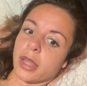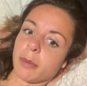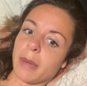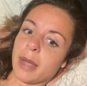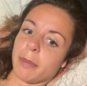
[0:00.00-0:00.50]

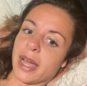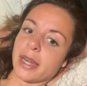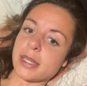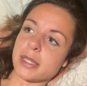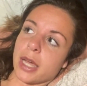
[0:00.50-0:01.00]
Like my
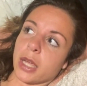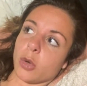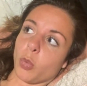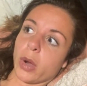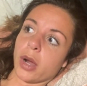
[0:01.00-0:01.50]
bed is
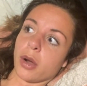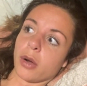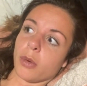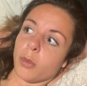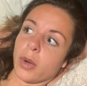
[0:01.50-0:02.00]
like
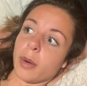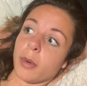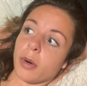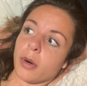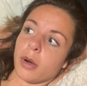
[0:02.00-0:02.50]

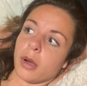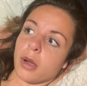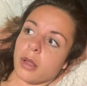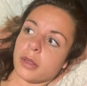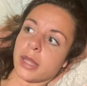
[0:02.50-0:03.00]
where
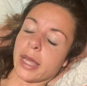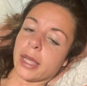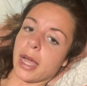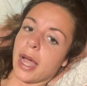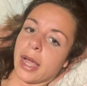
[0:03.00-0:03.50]

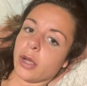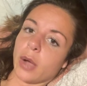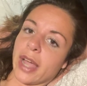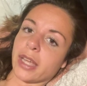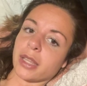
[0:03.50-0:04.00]
like
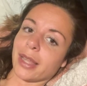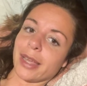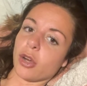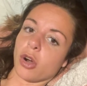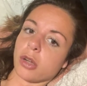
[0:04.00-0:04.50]
I could
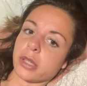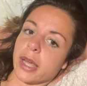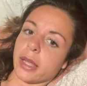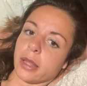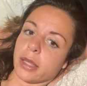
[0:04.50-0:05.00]
lay here all
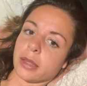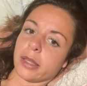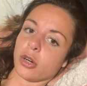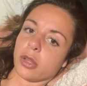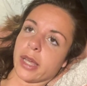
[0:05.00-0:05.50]
day. Like
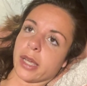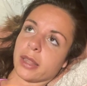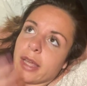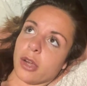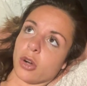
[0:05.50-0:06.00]
literally I
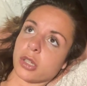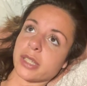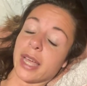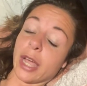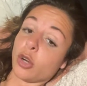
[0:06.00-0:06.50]
could lay here all
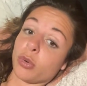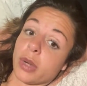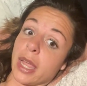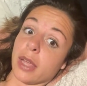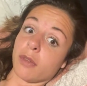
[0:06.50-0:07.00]
day. I
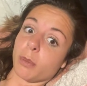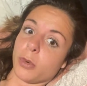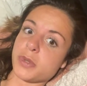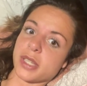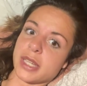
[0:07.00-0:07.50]
create
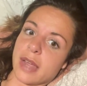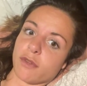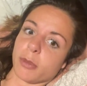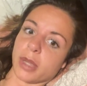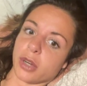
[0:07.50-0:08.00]
most of the
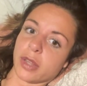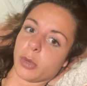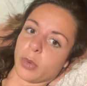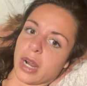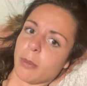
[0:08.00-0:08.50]
time from here,
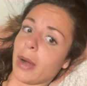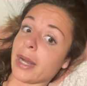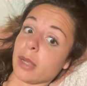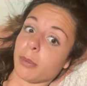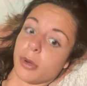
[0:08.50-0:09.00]
like when I'm
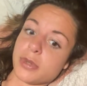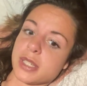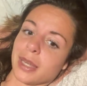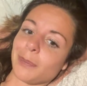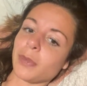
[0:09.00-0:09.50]
writing,
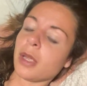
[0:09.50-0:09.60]
posting.